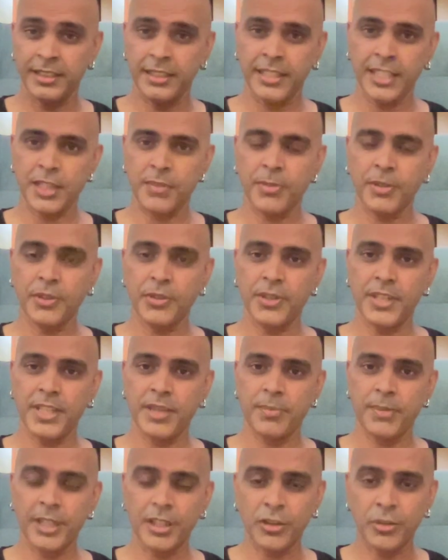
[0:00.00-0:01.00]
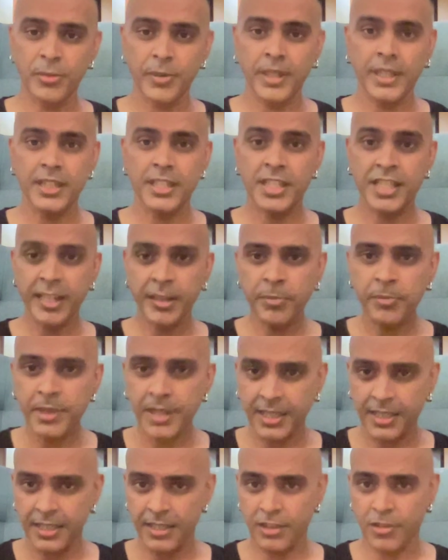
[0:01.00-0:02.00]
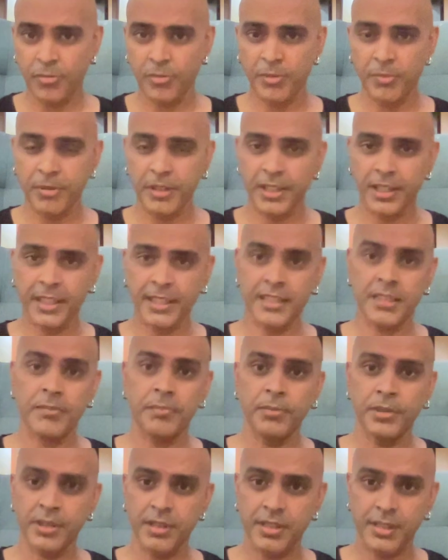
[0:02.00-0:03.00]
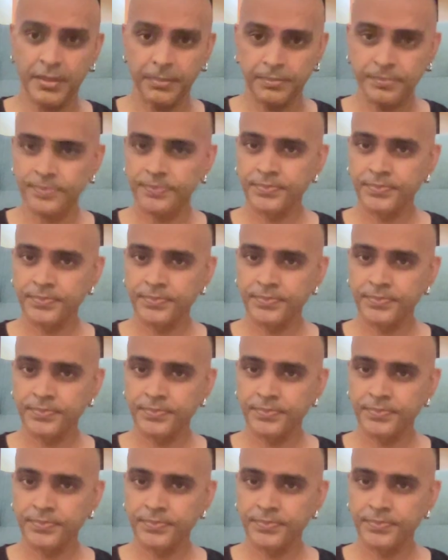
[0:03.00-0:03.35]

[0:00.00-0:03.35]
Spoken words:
Deshbandhu has meant to me and shaped me as a human being, as a person.